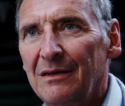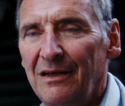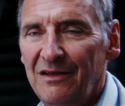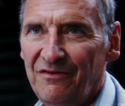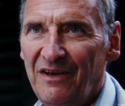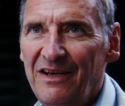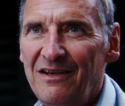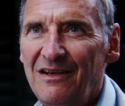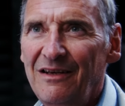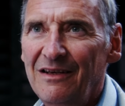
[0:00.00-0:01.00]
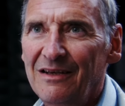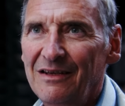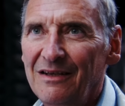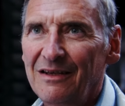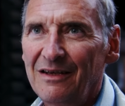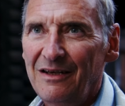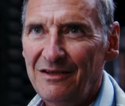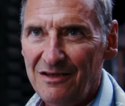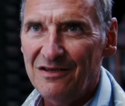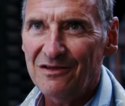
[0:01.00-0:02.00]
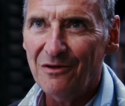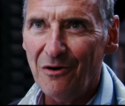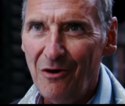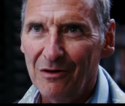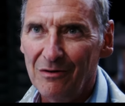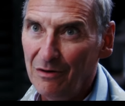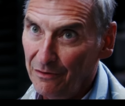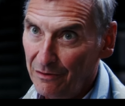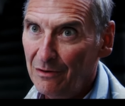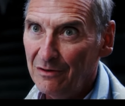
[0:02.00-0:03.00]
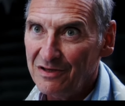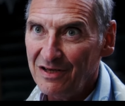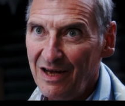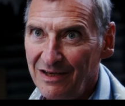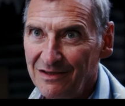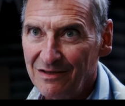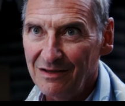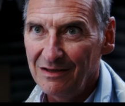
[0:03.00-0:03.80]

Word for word: And finally, it is strong on all sides.